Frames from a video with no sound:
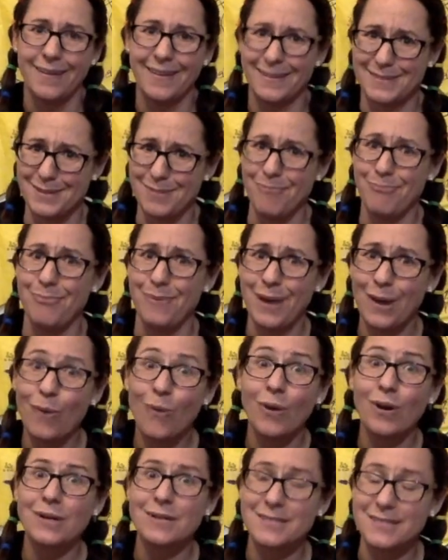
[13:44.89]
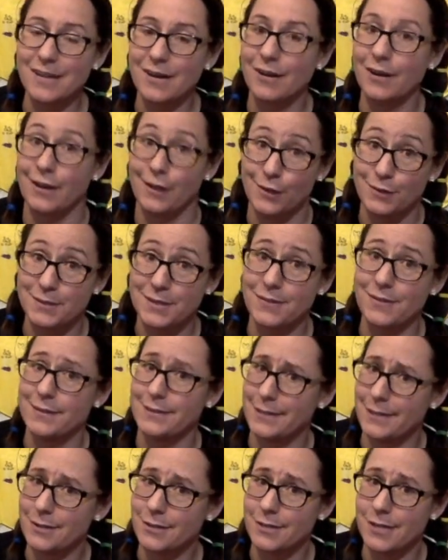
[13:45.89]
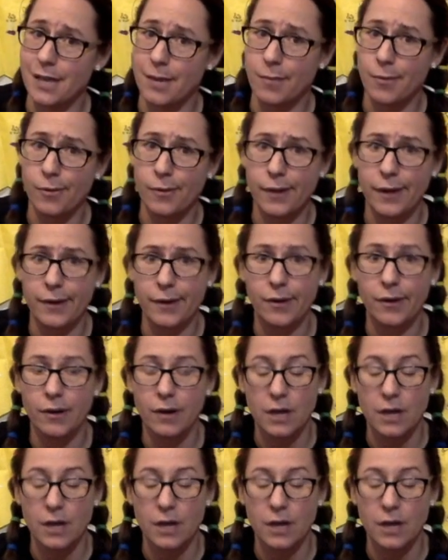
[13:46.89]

Some big words there to use at the dinner table later.